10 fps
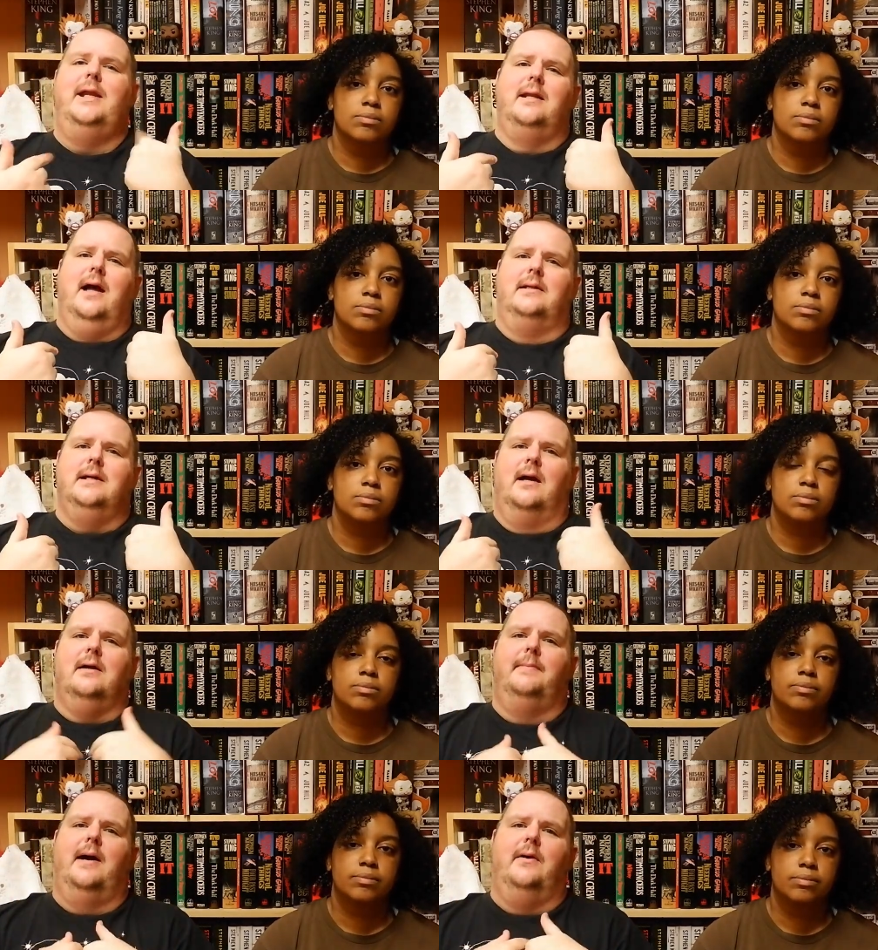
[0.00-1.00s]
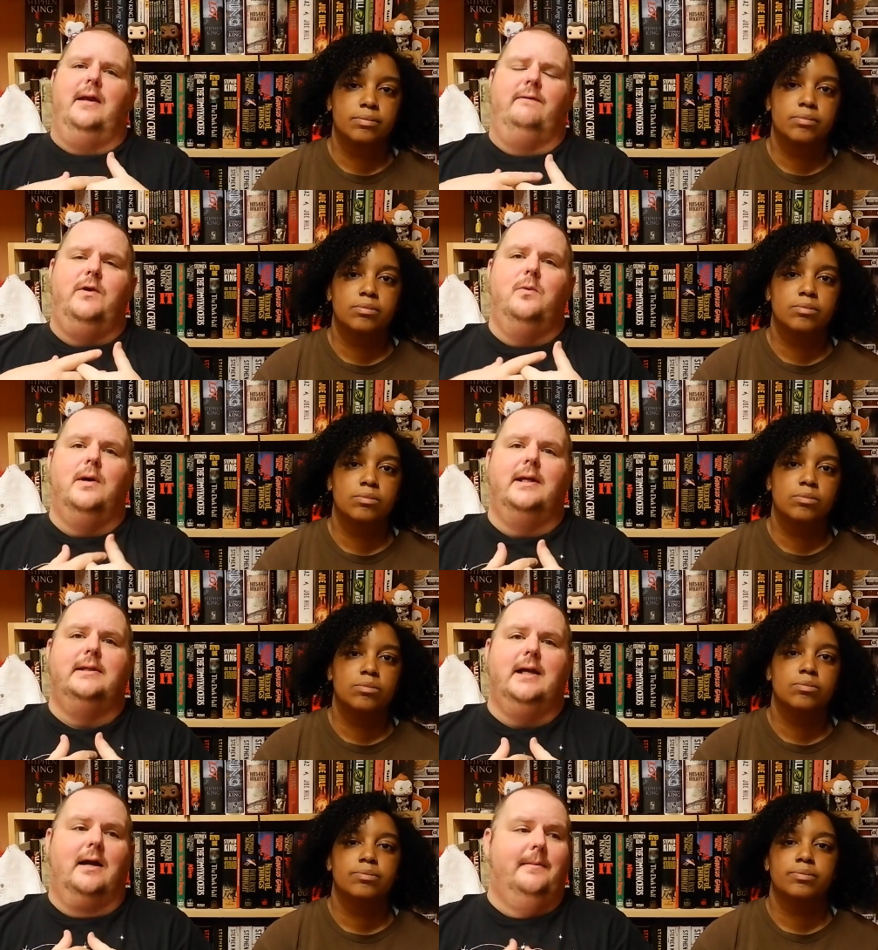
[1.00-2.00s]
Speaker 1: we did not talk about, if you wanted
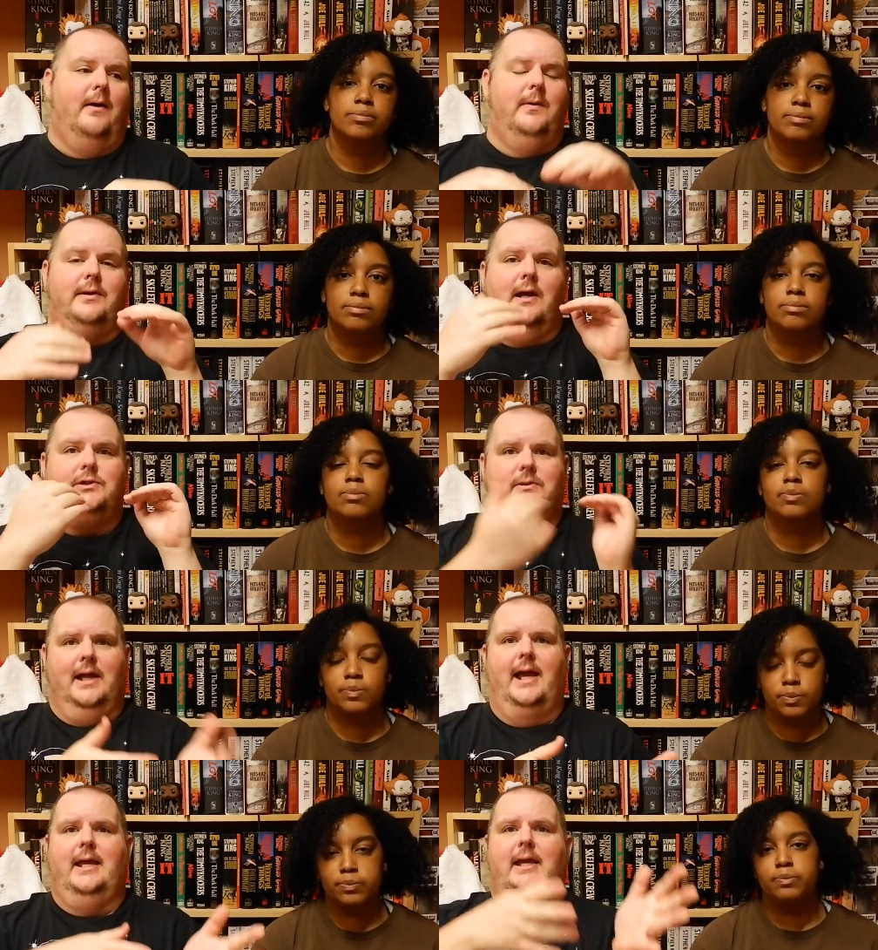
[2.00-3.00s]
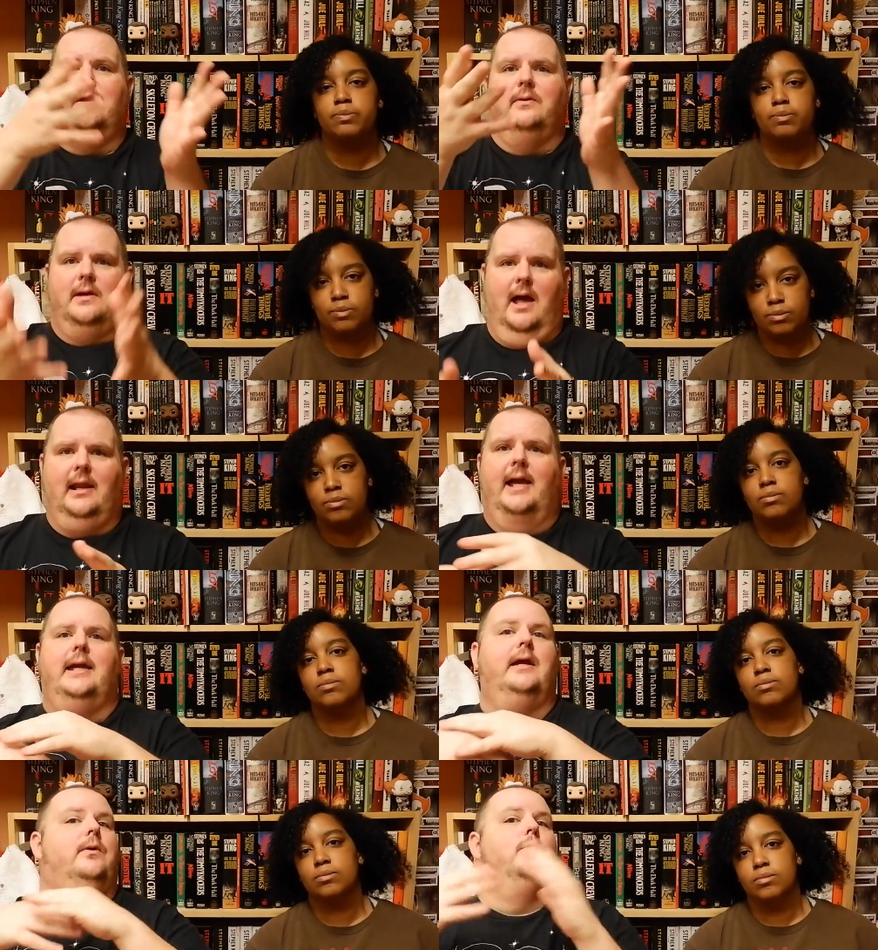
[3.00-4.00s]
to talk about whether or not you're liking it or not
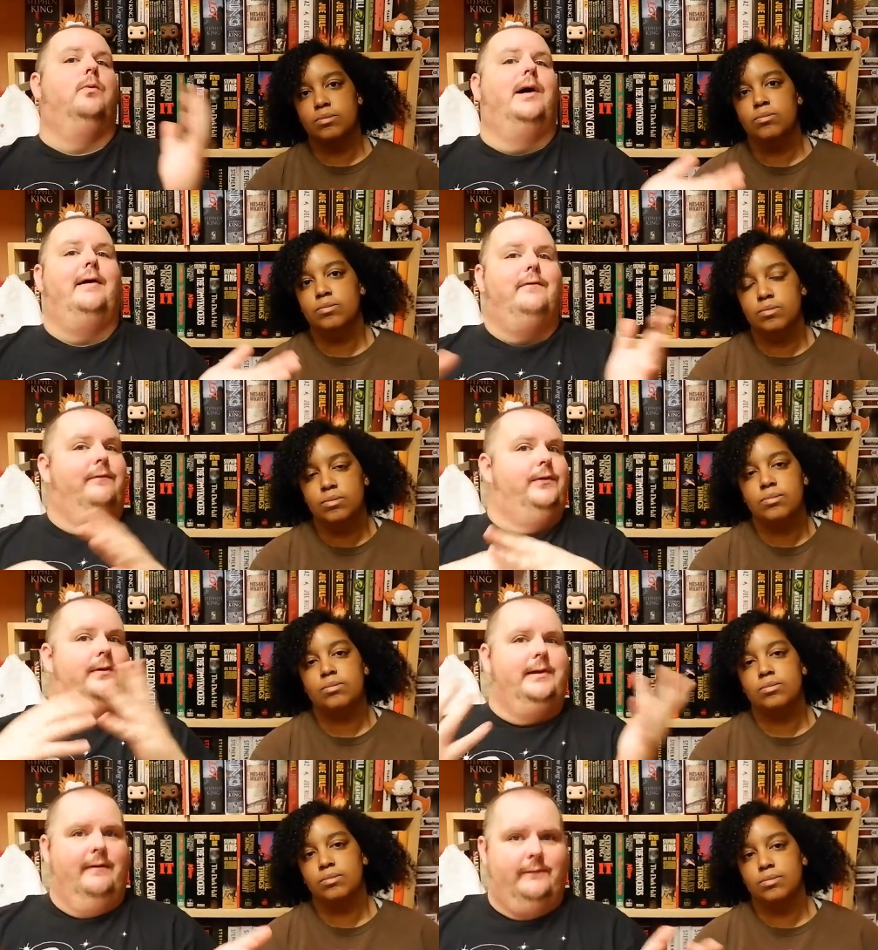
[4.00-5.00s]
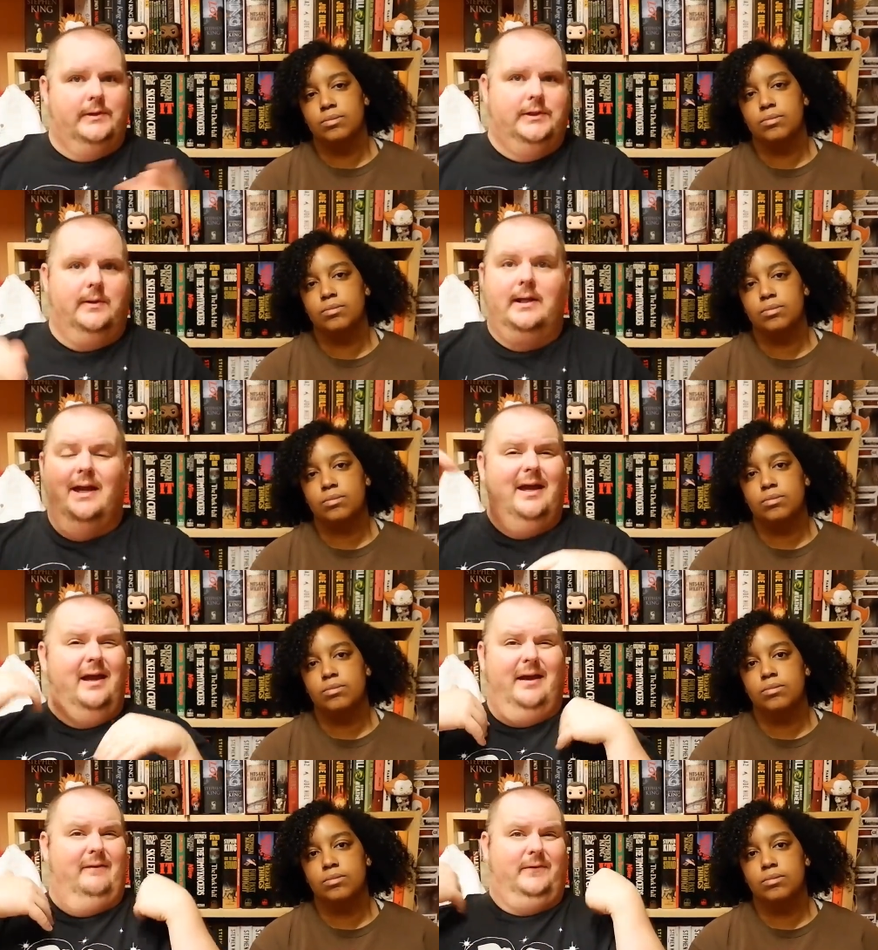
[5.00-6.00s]
liking it or whatever, if you're indifferent to it,
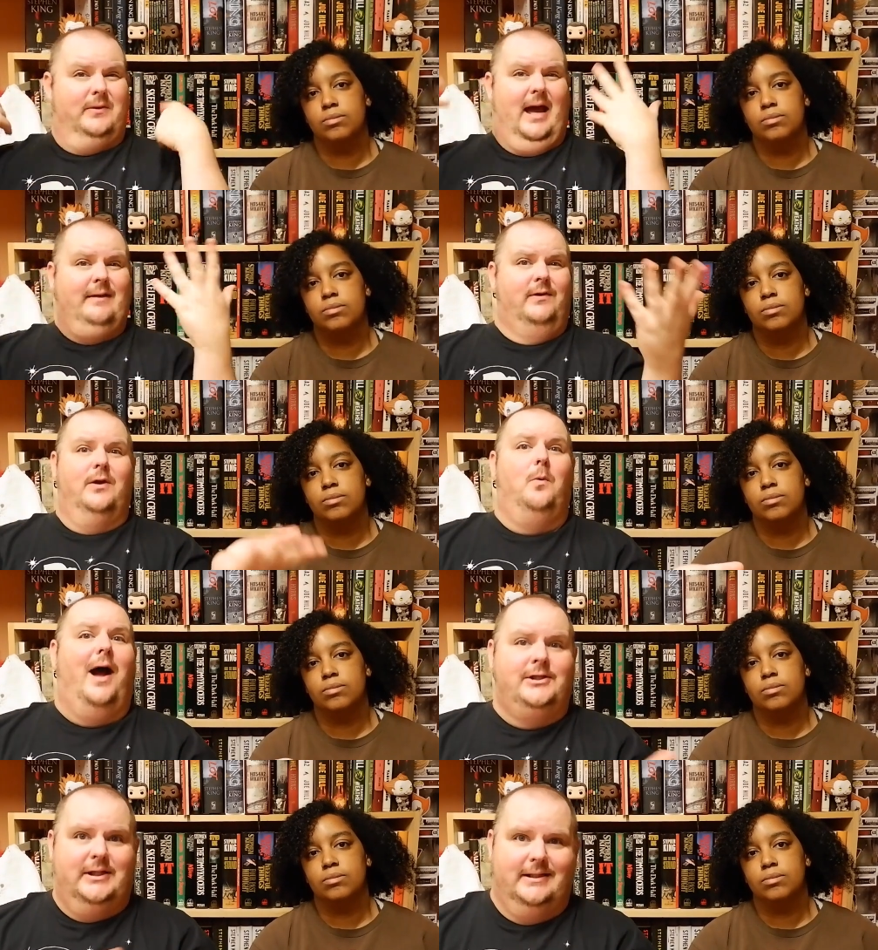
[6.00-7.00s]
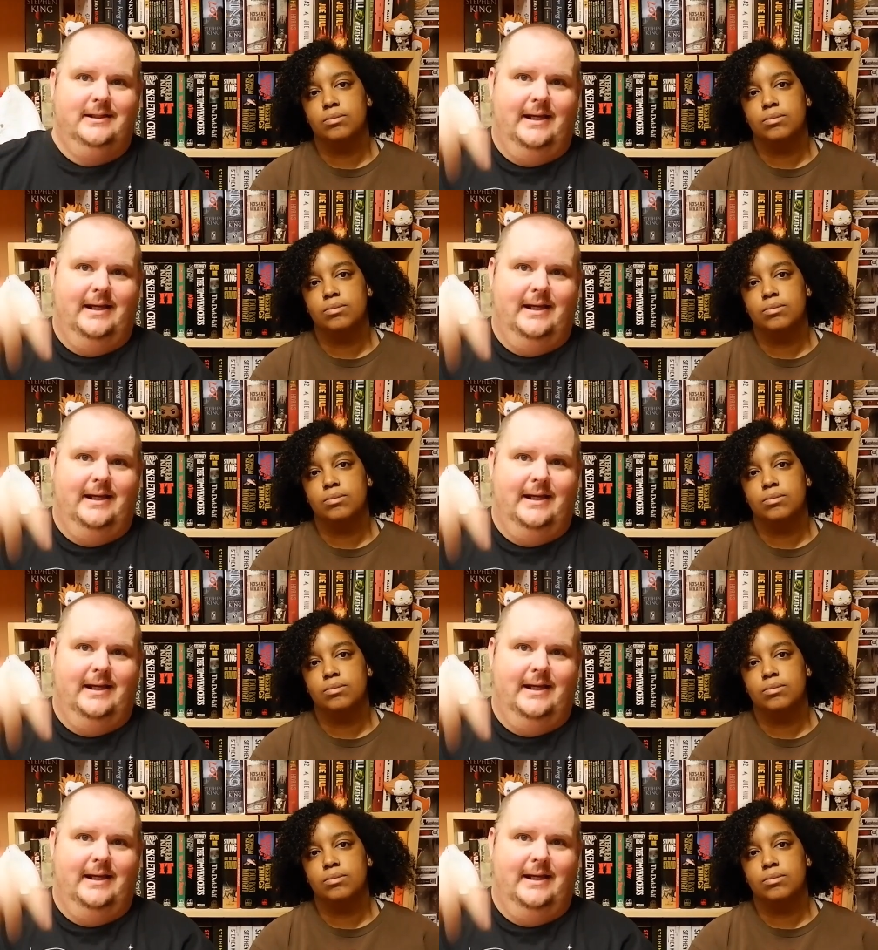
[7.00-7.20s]
if you're not even going to watch it,